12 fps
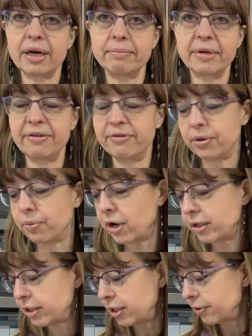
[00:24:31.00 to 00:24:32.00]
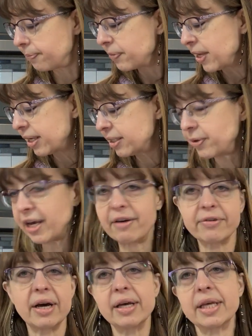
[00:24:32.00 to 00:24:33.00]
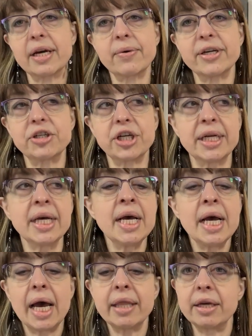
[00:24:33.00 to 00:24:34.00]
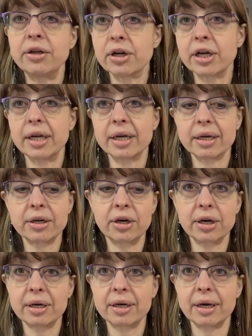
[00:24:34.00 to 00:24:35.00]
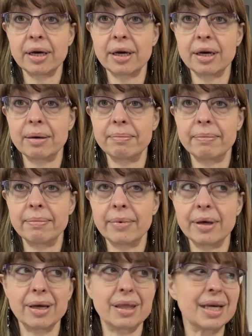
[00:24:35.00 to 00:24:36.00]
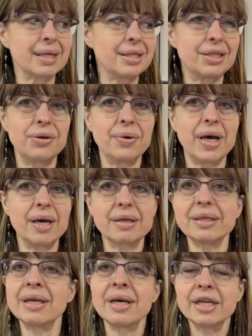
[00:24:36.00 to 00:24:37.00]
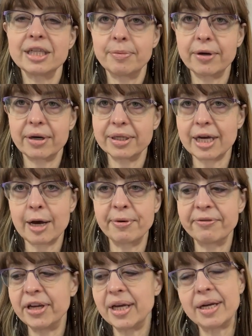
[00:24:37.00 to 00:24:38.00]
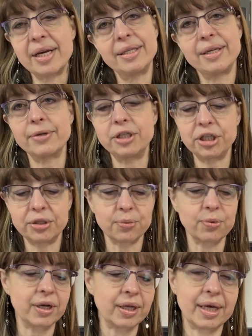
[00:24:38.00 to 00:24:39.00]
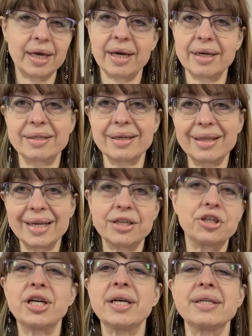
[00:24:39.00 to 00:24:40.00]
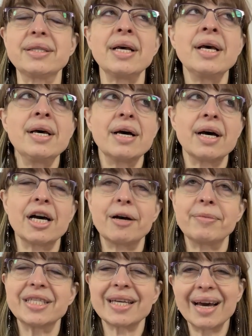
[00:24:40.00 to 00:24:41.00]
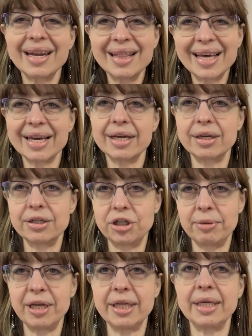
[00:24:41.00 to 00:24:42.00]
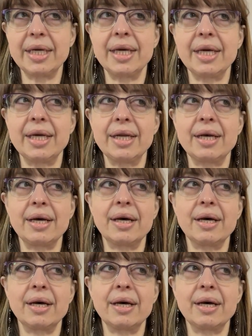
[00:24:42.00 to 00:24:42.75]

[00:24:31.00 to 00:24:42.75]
if you want to, because we have gotten that question. And then you're gonna cook, I think it's 2 eggs to put on top of it. And so it's just really a delicious, it's kind of like a Jimmy Dean